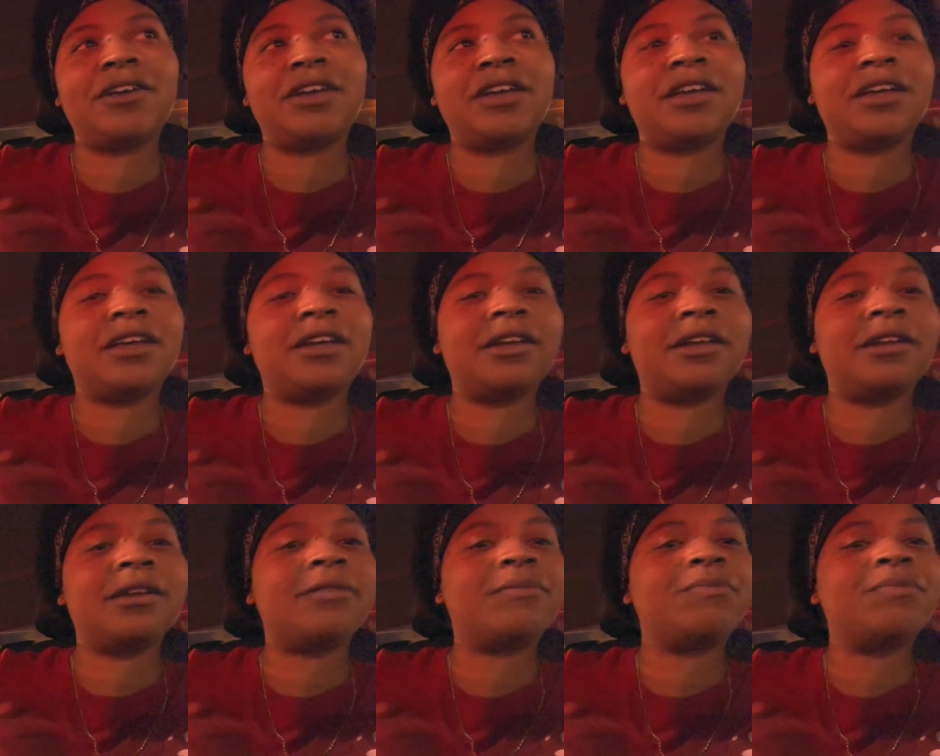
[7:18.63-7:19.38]

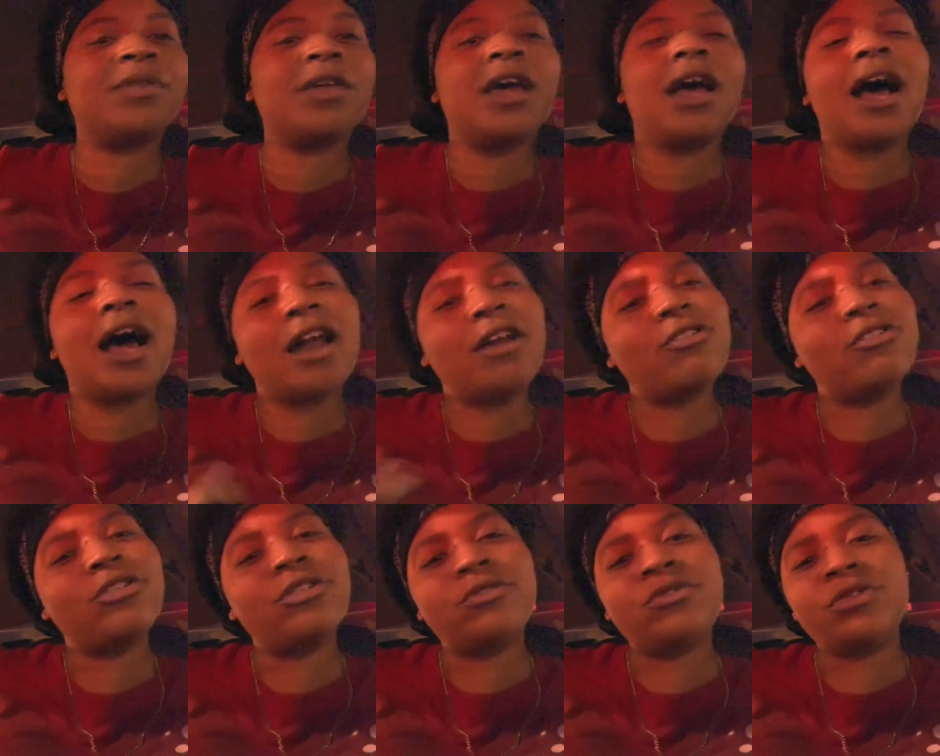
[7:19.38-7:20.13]
And I
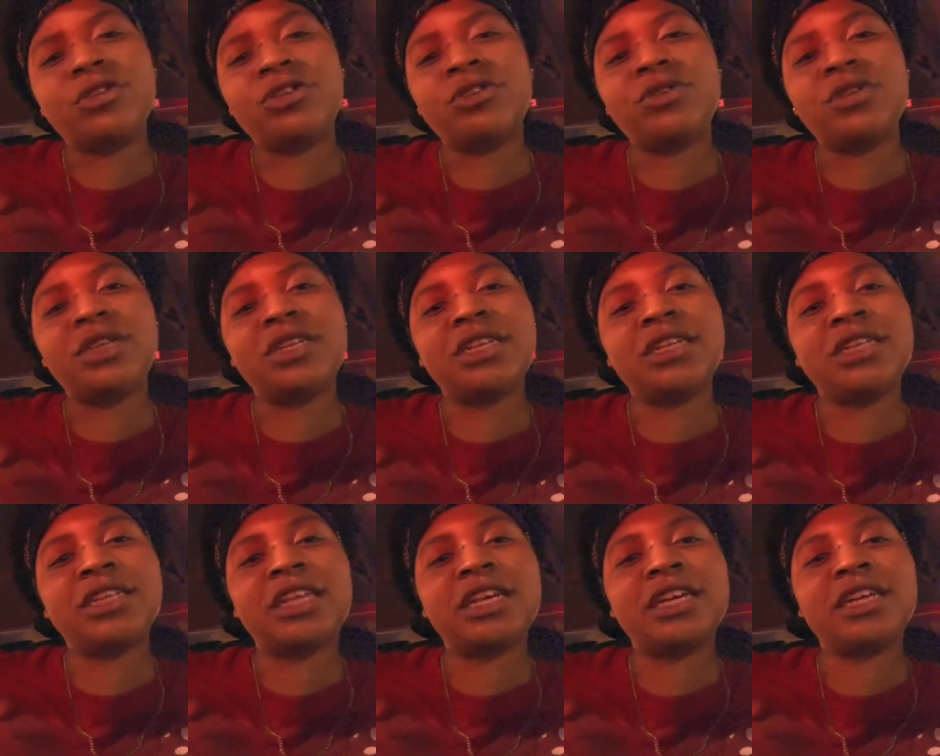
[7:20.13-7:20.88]
don't know if we're doing
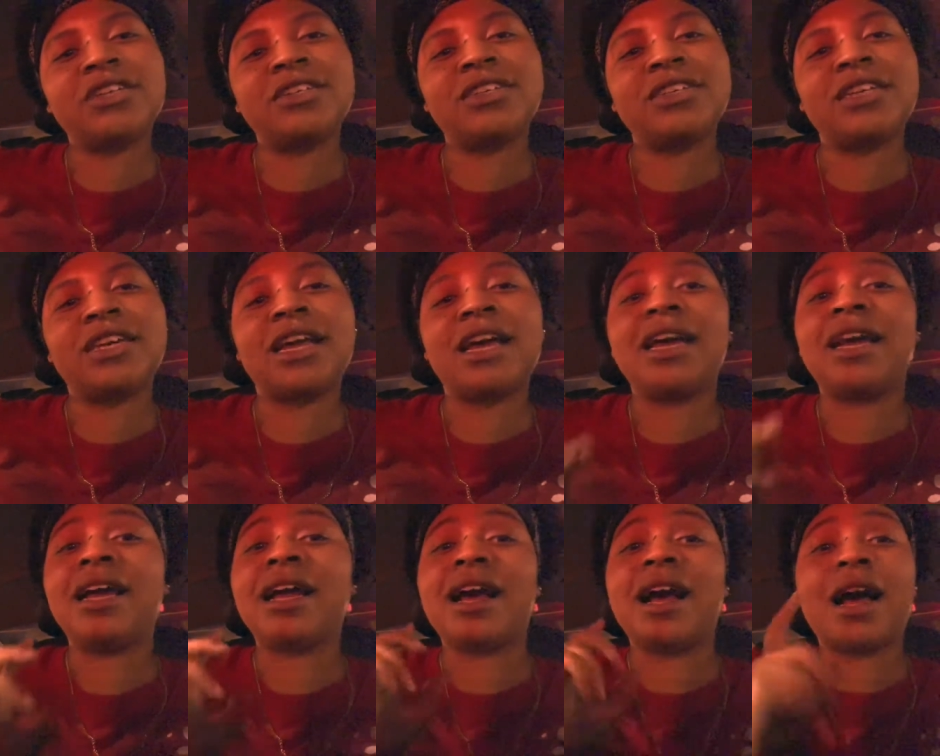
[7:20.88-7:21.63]
anything else
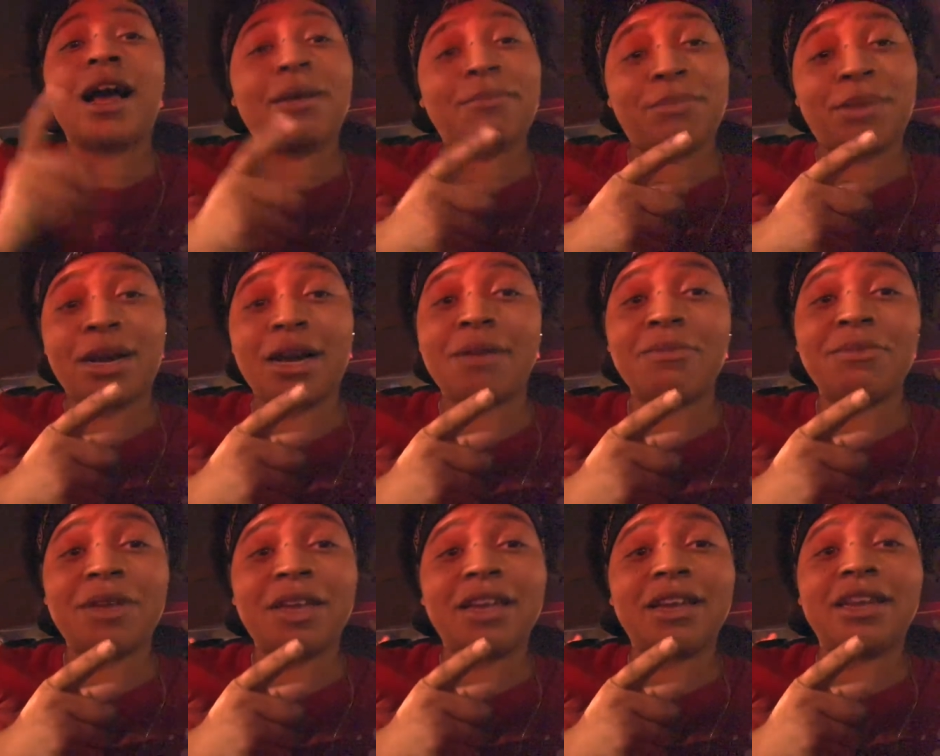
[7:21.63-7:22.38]
tonight, but
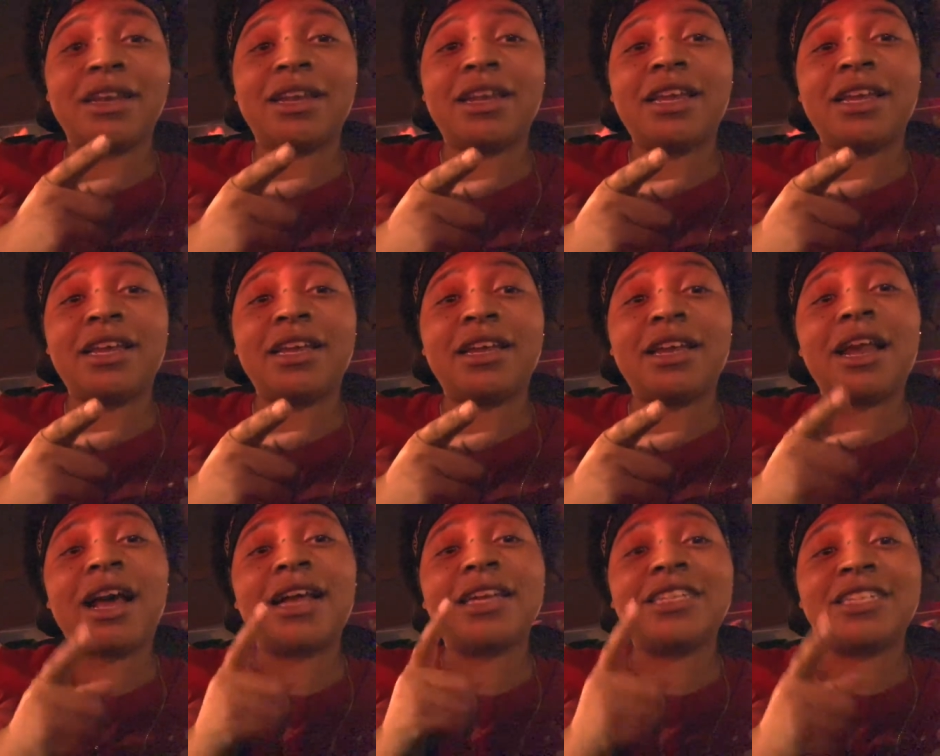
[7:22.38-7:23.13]
I'm getting
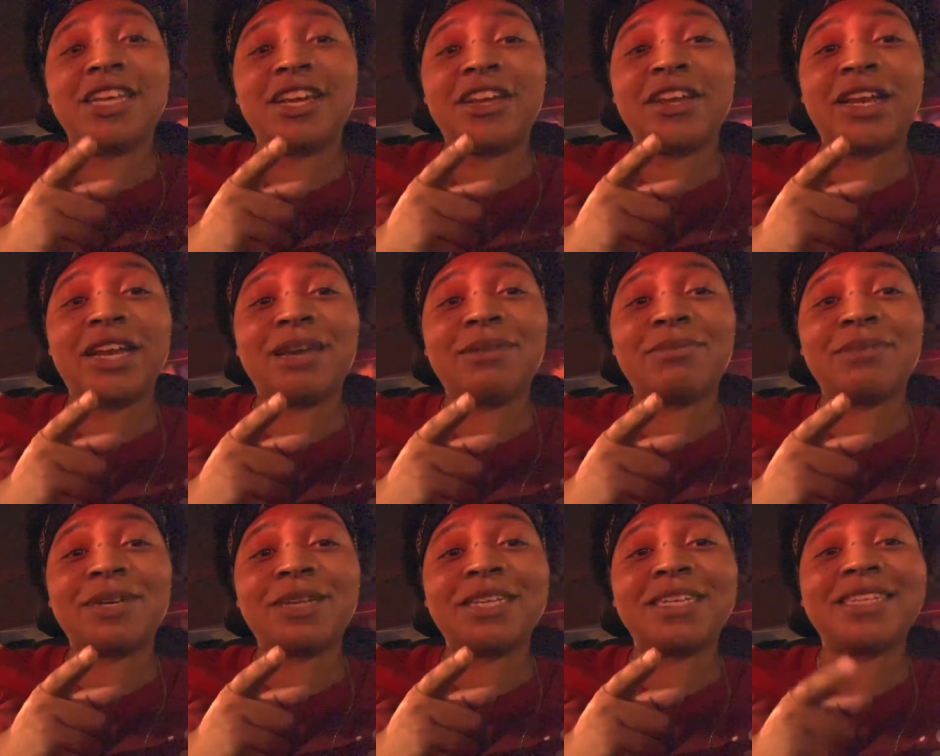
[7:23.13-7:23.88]
lit. I tell you
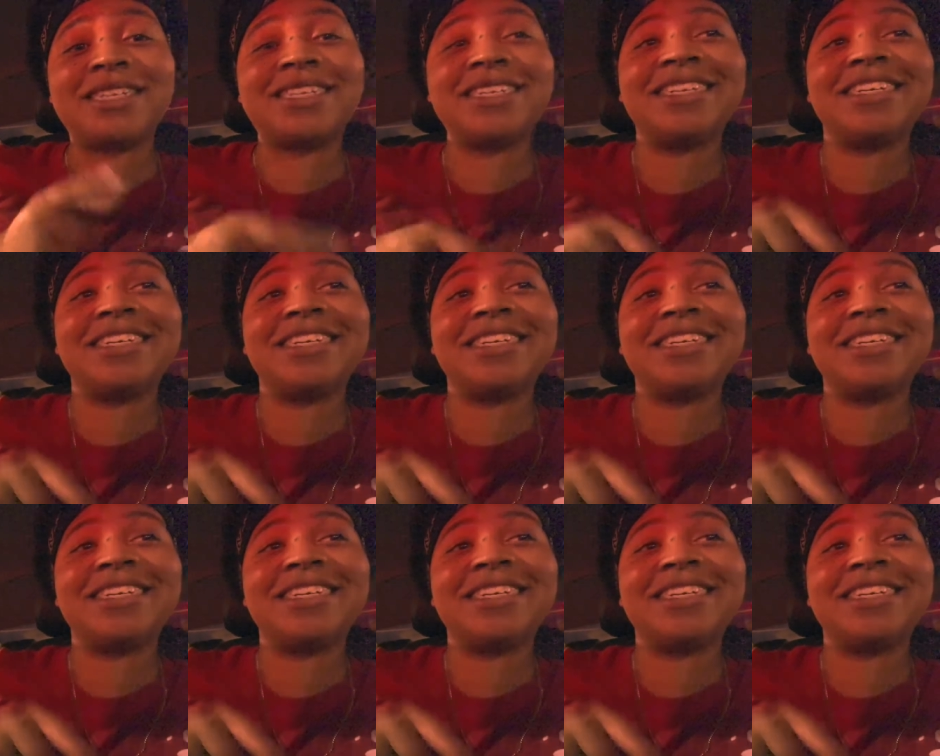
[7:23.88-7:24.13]
that much.